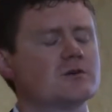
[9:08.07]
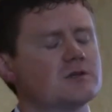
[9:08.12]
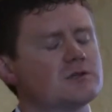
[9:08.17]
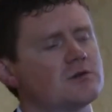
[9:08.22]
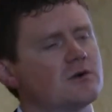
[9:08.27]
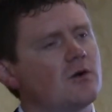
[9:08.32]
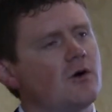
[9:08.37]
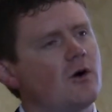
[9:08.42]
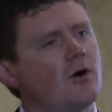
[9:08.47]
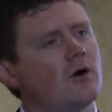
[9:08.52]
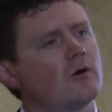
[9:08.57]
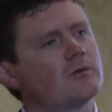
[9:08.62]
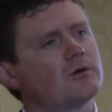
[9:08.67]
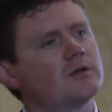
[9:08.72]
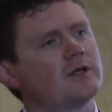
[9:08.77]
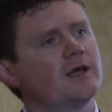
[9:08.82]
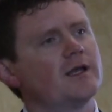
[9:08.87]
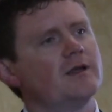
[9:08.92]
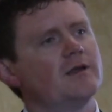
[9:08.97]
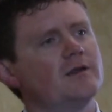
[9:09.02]
because they're all
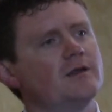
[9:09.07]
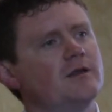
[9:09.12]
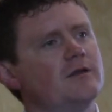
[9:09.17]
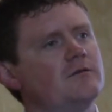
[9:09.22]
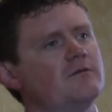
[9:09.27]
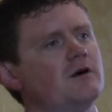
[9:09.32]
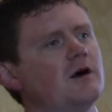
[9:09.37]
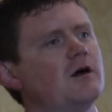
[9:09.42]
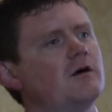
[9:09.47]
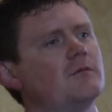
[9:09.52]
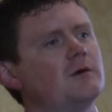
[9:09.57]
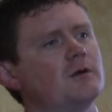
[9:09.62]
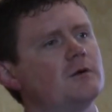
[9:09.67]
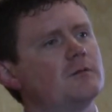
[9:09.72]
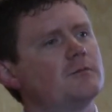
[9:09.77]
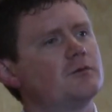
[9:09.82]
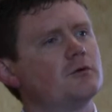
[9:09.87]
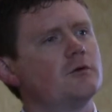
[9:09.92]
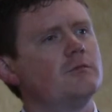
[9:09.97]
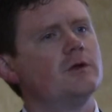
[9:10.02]
related to the development
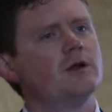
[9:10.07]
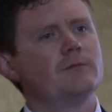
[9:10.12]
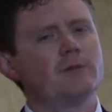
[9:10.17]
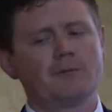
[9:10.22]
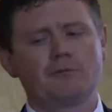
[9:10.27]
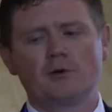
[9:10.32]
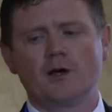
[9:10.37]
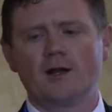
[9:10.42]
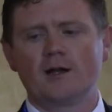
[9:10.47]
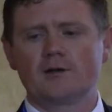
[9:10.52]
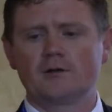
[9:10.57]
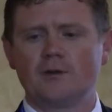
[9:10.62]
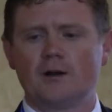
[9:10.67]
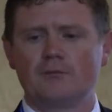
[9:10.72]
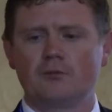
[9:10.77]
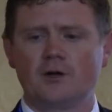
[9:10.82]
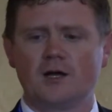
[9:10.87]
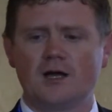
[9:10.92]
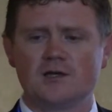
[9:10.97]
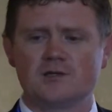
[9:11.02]
or improvement of my product or my
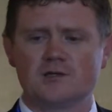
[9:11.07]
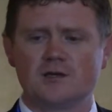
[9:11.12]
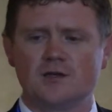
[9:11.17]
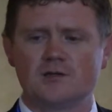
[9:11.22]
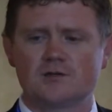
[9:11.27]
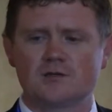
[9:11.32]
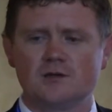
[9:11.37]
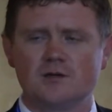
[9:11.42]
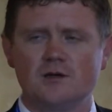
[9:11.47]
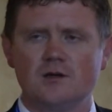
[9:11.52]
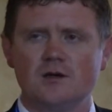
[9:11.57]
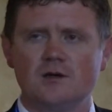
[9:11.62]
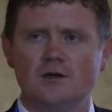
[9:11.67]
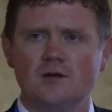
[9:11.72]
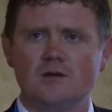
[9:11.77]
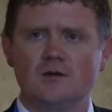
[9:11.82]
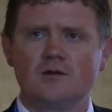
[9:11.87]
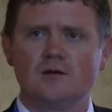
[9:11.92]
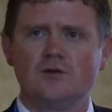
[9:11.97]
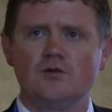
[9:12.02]
process.
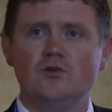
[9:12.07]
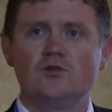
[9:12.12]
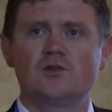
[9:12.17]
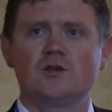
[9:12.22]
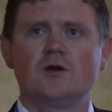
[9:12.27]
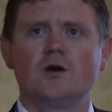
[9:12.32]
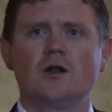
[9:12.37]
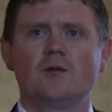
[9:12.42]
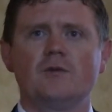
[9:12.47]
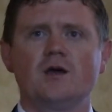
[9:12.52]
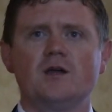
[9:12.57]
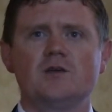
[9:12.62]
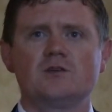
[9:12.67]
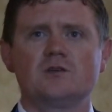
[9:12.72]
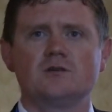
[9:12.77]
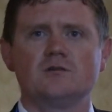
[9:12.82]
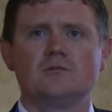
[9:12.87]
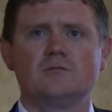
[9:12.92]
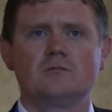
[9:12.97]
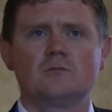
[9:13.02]
Using
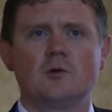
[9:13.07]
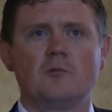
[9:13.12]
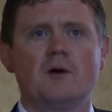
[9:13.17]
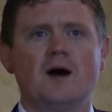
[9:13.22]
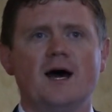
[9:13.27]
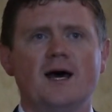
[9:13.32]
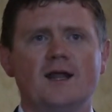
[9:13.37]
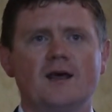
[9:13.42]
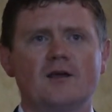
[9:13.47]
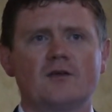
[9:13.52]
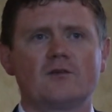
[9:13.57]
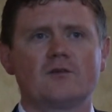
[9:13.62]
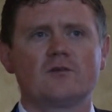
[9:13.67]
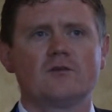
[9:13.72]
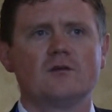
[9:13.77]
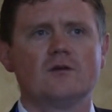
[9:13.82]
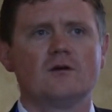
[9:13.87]
automation, robotics,